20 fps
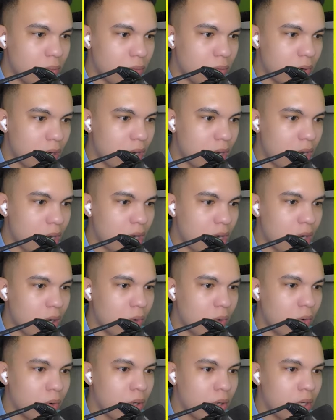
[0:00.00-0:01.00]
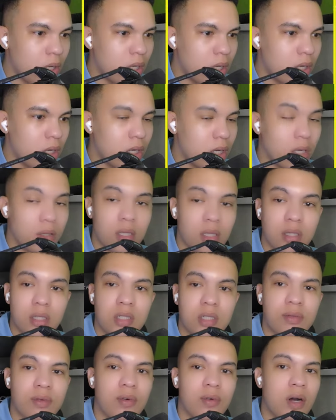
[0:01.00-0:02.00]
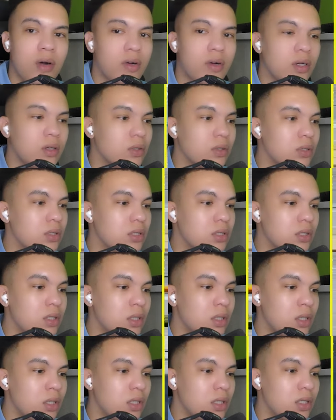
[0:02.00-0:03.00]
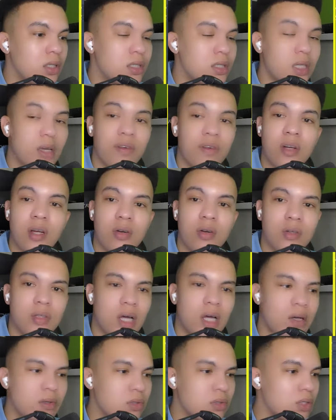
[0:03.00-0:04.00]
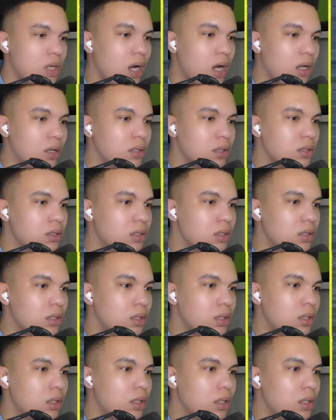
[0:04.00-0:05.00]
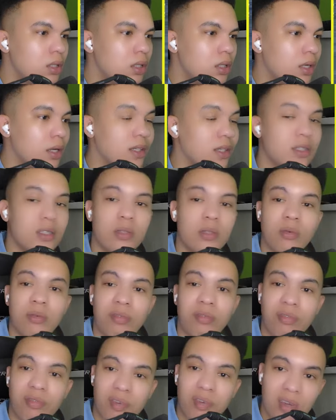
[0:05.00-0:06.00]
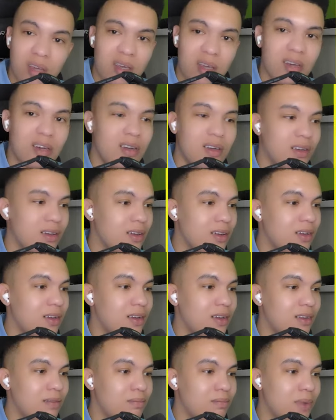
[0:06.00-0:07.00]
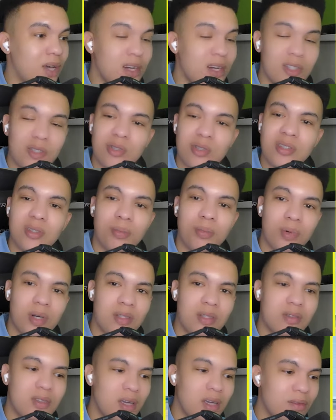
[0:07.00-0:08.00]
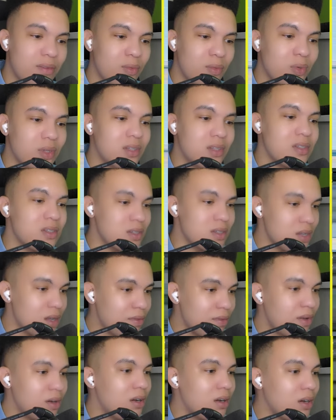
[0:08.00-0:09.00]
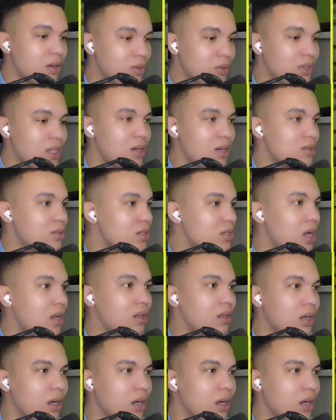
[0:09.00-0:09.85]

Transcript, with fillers: Wow. And I think this Ferrari cost $700,000. And Sophia managed to surprise Kevin with a $700,000